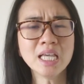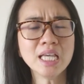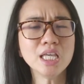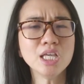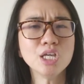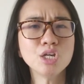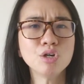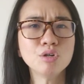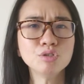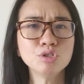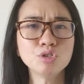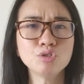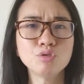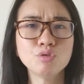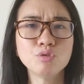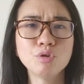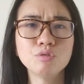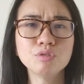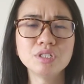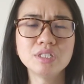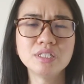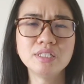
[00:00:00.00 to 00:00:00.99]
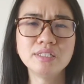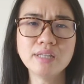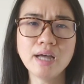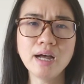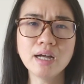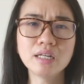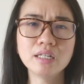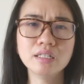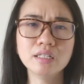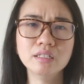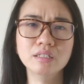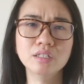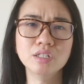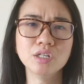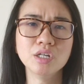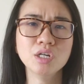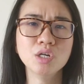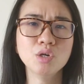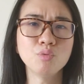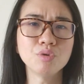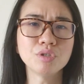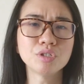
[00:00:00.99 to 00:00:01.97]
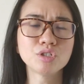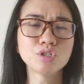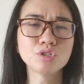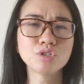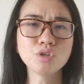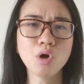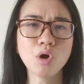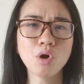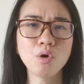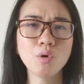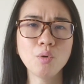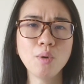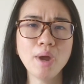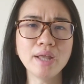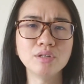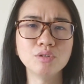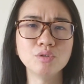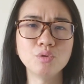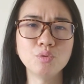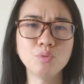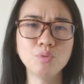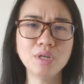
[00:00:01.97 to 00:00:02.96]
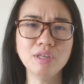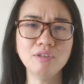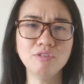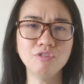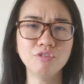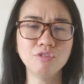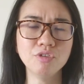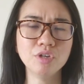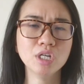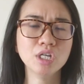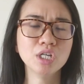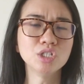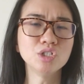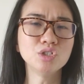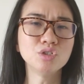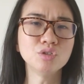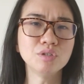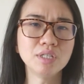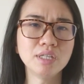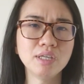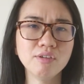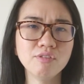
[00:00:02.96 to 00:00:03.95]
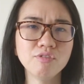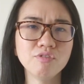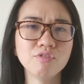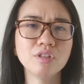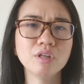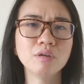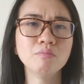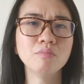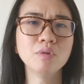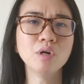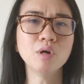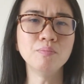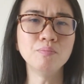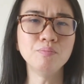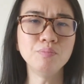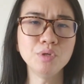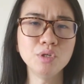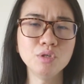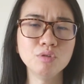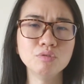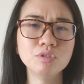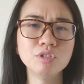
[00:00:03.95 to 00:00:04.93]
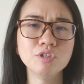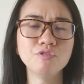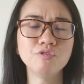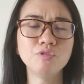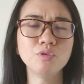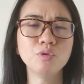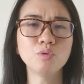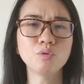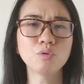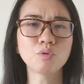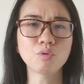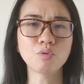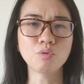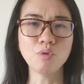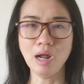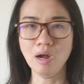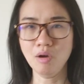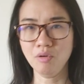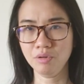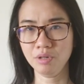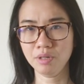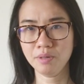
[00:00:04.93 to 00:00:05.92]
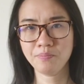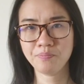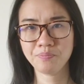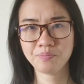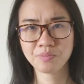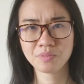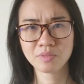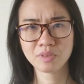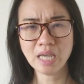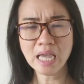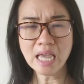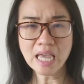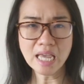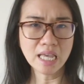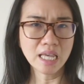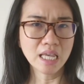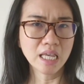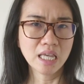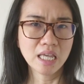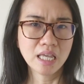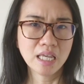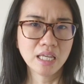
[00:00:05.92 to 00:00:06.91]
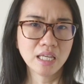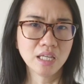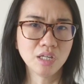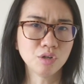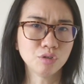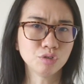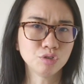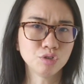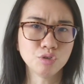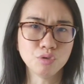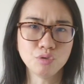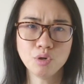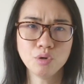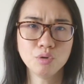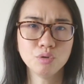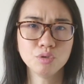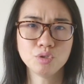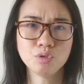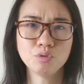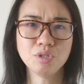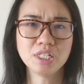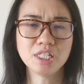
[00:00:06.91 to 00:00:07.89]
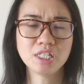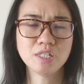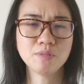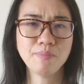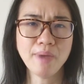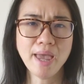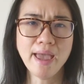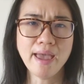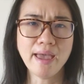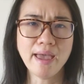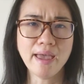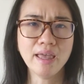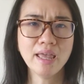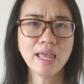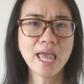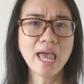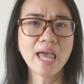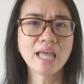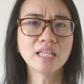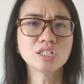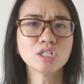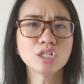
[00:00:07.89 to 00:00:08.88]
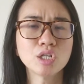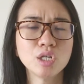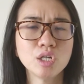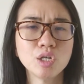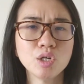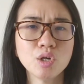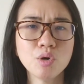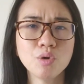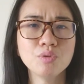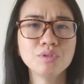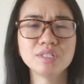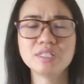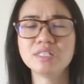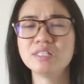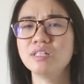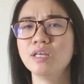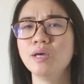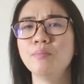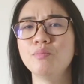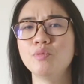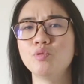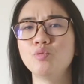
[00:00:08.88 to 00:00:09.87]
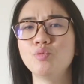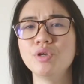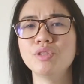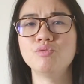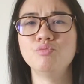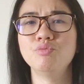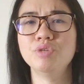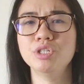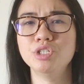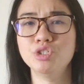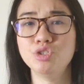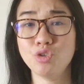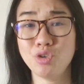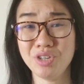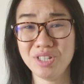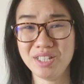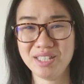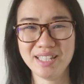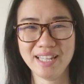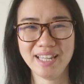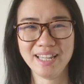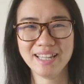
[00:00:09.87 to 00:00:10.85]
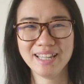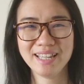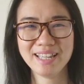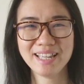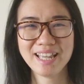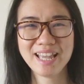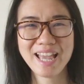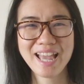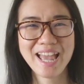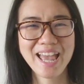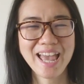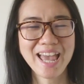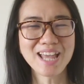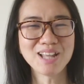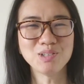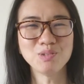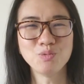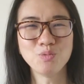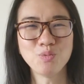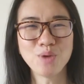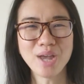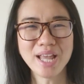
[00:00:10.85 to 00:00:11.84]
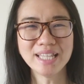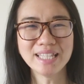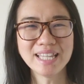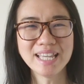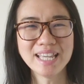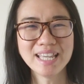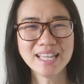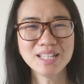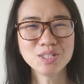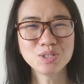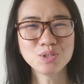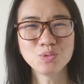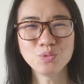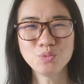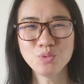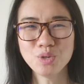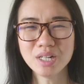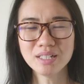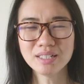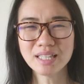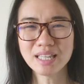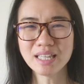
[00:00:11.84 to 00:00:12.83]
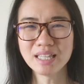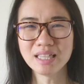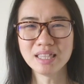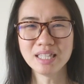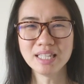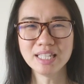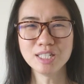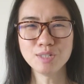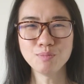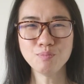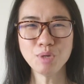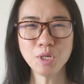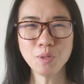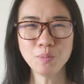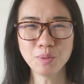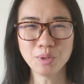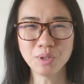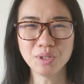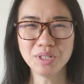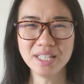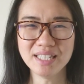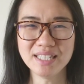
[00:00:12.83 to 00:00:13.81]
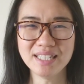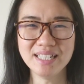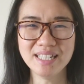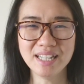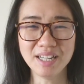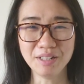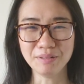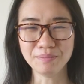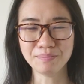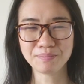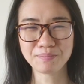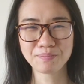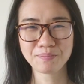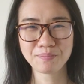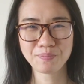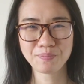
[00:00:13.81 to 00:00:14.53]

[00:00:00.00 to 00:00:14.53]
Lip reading: He goes to those darkened with sorrow and grief to give them a beautiful crown. He goes to those who despair and clothes them with rejoicing. And when His work in these people is done,